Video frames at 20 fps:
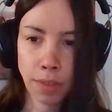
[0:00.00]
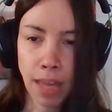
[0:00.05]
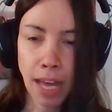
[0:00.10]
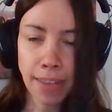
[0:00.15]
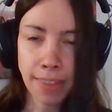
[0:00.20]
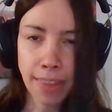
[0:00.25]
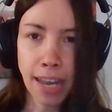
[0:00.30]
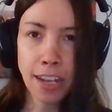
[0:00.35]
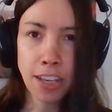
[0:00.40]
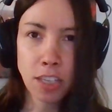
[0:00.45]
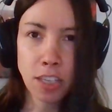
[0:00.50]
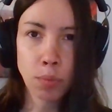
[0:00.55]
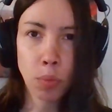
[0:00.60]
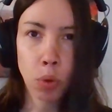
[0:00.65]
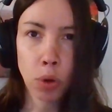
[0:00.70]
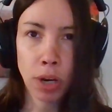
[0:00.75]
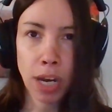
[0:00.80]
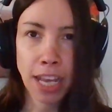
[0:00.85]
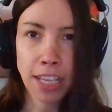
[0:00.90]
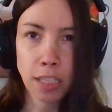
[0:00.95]
That is a
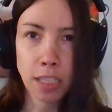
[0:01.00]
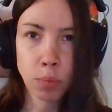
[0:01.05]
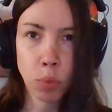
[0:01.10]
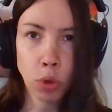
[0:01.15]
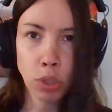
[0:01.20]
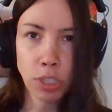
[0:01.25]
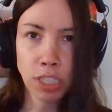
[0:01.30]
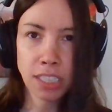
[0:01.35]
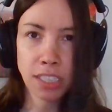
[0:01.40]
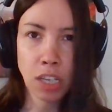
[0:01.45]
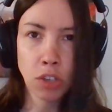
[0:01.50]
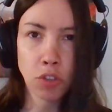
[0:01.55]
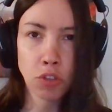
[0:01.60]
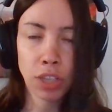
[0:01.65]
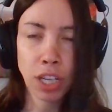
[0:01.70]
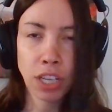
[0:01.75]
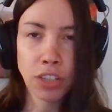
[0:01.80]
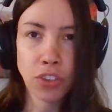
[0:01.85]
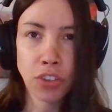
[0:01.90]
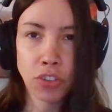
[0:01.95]
more
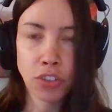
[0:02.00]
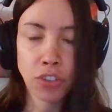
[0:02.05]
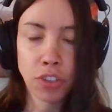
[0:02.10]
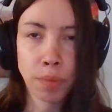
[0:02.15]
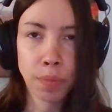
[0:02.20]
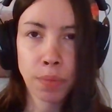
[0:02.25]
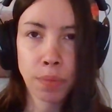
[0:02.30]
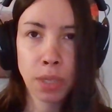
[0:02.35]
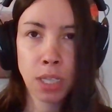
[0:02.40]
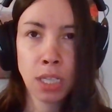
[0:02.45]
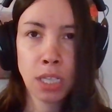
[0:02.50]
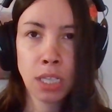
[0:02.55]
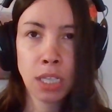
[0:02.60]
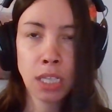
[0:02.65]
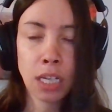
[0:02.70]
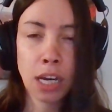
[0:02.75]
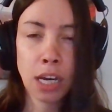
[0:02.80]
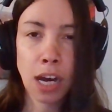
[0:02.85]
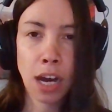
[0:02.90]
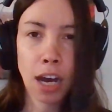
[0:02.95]
decentralized system,
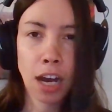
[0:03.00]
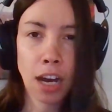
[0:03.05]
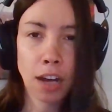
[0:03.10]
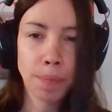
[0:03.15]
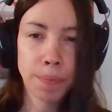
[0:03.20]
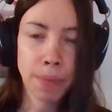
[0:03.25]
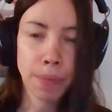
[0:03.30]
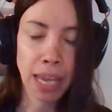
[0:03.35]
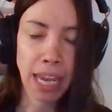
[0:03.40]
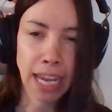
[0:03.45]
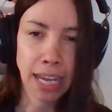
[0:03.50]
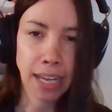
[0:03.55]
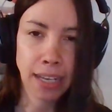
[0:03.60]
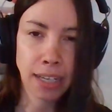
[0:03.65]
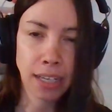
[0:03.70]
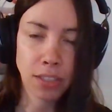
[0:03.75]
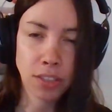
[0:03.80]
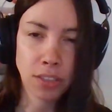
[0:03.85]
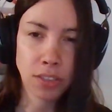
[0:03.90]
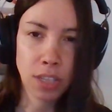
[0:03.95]
and
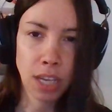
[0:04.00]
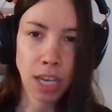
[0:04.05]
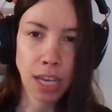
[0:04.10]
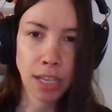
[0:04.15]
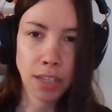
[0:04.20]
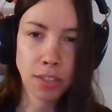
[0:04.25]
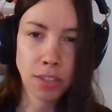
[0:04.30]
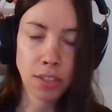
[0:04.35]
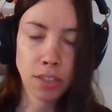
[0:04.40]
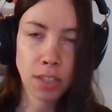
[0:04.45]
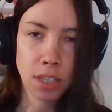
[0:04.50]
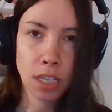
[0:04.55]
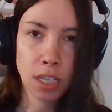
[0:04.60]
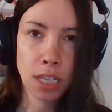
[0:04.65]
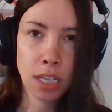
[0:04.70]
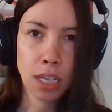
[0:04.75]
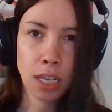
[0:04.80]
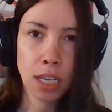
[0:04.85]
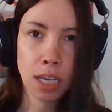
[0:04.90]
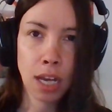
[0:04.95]
it's
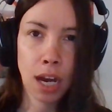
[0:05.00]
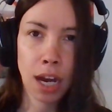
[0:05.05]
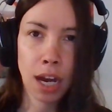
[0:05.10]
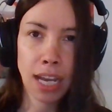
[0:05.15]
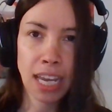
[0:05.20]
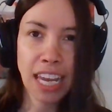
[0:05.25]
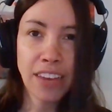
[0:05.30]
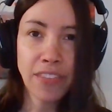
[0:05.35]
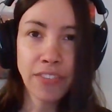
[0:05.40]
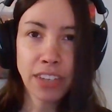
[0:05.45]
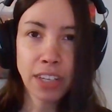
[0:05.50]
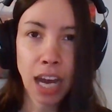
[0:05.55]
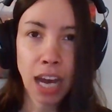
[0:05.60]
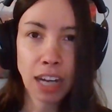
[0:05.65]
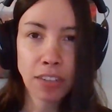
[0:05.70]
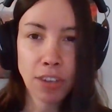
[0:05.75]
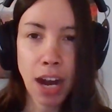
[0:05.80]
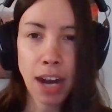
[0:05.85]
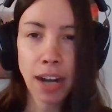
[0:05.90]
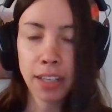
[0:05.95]
even
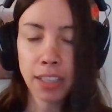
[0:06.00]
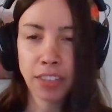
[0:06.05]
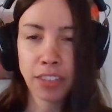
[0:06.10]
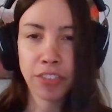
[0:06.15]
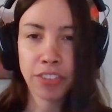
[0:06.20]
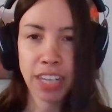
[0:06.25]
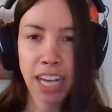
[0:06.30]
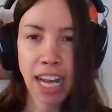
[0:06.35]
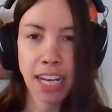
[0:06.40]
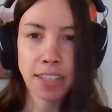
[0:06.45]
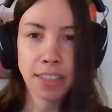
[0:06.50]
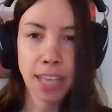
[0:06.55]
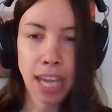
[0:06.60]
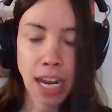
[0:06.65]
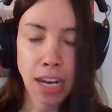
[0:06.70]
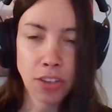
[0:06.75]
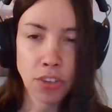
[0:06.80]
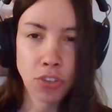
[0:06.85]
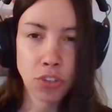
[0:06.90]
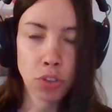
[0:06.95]
ironically for the United
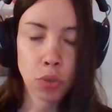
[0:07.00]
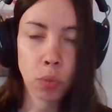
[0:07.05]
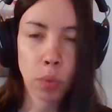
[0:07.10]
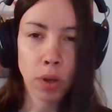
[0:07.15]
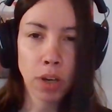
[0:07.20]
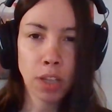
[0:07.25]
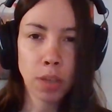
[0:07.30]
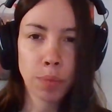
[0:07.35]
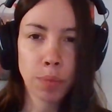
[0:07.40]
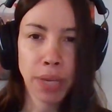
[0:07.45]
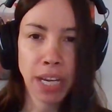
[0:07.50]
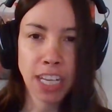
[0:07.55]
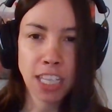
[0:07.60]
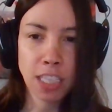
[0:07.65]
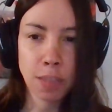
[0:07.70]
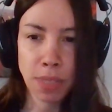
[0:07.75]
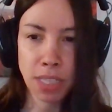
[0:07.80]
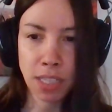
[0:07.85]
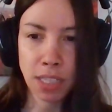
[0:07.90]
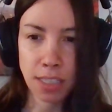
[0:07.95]
States. And so one of the
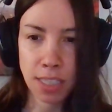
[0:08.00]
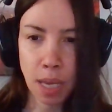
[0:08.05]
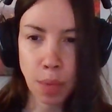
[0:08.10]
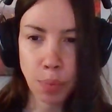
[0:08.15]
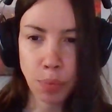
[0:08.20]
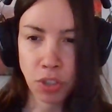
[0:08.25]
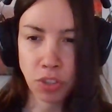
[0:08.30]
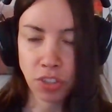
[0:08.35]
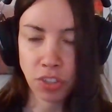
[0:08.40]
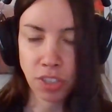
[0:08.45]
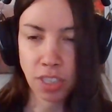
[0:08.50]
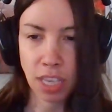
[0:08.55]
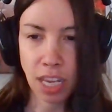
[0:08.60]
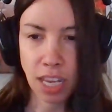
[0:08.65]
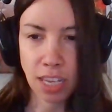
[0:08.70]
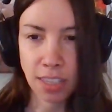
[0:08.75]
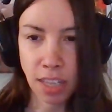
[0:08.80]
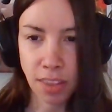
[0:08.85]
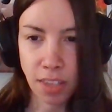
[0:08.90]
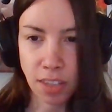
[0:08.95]
biggest misconceptions
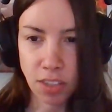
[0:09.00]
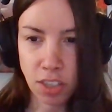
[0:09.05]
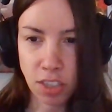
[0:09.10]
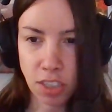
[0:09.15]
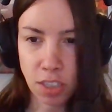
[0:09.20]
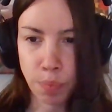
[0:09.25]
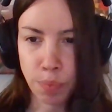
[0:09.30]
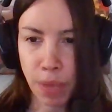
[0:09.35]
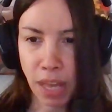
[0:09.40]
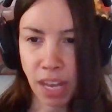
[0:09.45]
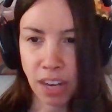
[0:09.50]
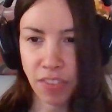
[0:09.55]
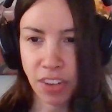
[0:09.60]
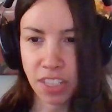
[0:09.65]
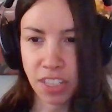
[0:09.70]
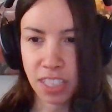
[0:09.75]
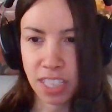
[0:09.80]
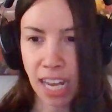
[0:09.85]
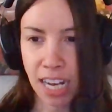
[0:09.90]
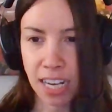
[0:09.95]
is that the system
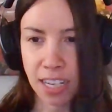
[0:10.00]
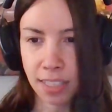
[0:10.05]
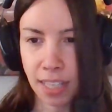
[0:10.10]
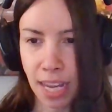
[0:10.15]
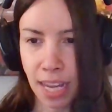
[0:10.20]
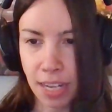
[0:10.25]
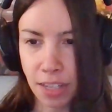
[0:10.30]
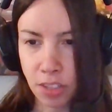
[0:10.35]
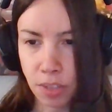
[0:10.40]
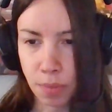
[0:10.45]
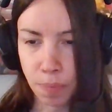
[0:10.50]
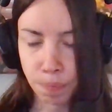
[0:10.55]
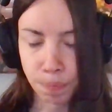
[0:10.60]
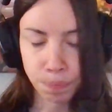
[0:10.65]
benefits the United States,